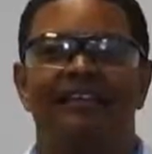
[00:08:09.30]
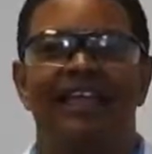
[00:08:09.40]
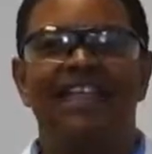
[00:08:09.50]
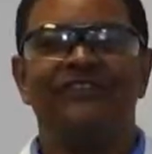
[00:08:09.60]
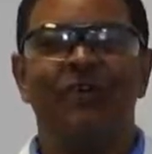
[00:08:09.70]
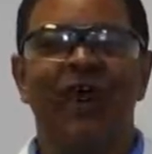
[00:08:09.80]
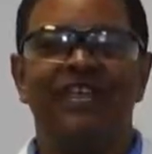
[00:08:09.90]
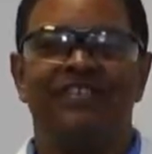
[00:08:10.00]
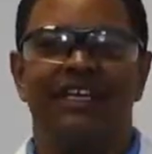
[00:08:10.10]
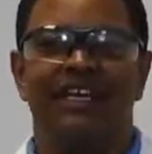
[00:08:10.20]
Thanks for
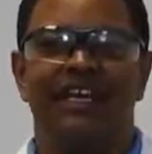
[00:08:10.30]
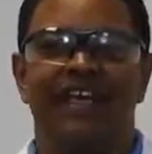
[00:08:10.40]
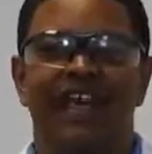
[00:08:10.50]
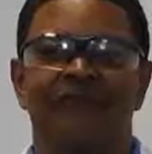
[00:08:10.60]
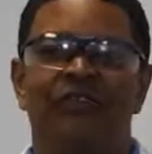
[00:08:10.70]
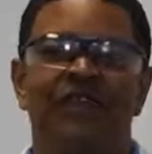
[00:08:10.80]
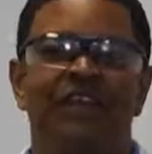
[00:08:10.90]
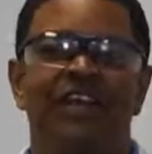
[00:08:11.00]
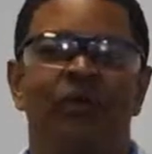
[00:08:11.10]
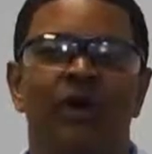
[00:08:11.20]
watching. If you have
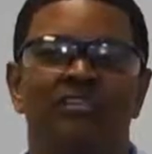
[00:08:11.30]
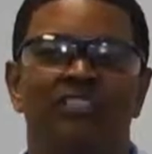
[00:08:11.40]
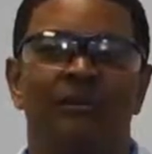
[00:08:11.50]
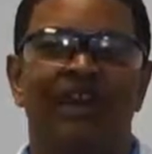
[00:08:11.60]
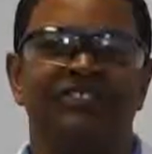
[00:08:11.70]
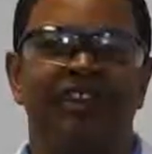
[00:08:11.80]
any questions about